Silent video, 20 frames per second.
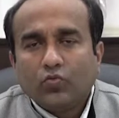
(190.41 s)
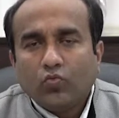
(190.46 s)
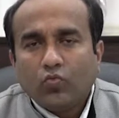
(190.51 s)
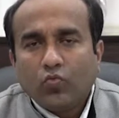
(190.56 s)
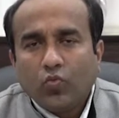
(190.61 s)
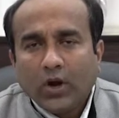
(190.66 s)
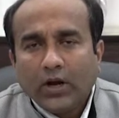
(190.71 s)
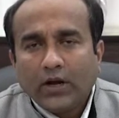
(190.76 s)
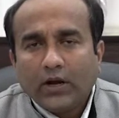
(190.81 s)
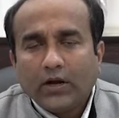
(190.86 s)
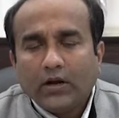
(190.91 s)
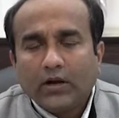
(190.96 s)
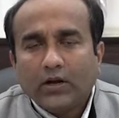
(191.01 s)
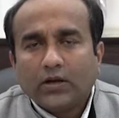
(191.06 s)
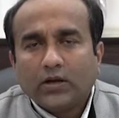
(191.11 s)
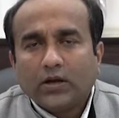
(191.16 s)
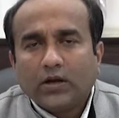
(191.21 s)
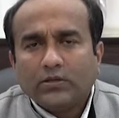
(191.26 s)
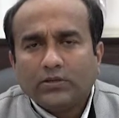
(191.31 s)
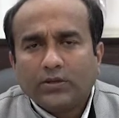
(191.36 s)
one
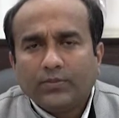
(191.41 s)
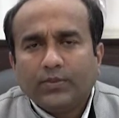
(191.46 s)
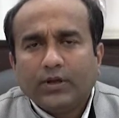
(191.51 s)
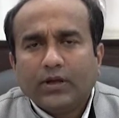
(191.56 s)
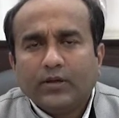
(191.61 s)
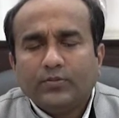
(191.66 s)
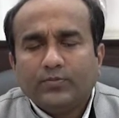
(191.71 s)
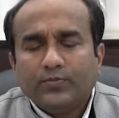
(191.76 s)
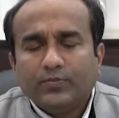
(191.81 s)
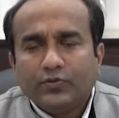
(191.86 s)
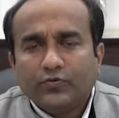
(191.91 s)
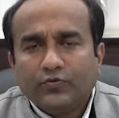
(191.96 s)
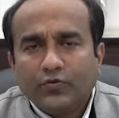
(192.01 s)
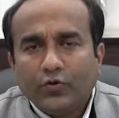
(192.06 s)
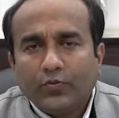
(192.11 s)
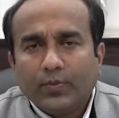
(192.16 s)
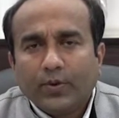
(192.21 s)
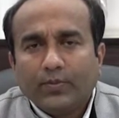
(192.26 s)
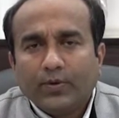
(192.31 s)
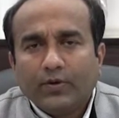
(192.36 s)
drug, or sometimes
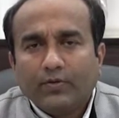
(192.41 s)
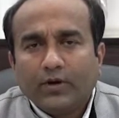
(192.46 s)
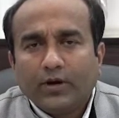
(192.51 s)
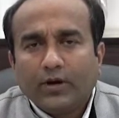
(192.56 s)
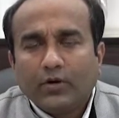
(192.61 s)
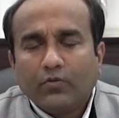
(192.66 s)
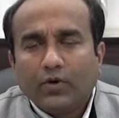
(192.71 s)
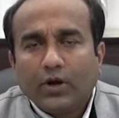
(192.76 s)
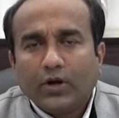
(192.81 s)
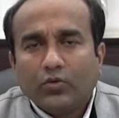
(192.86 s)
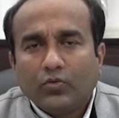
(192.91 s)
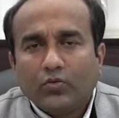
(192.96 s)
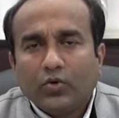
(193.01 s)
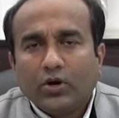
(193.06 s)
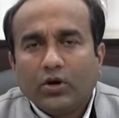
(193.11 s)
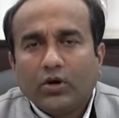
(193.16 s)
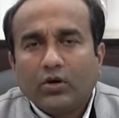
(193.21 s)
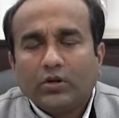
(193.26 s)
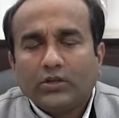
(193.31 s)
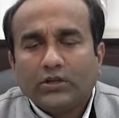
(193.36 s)
few people require 2
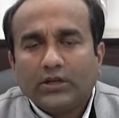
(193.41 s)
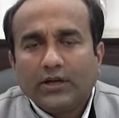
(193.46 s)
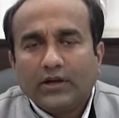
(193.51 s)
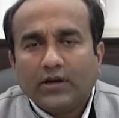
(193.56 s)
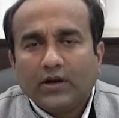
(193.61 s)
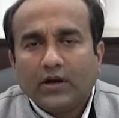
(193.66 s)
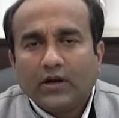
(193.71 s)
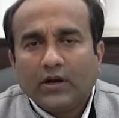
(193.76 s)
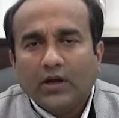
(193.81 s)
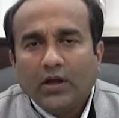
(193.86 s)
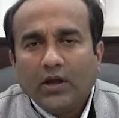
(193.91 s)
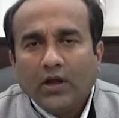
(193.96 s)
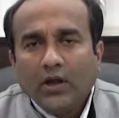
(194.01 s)
drugs or 3 drugs,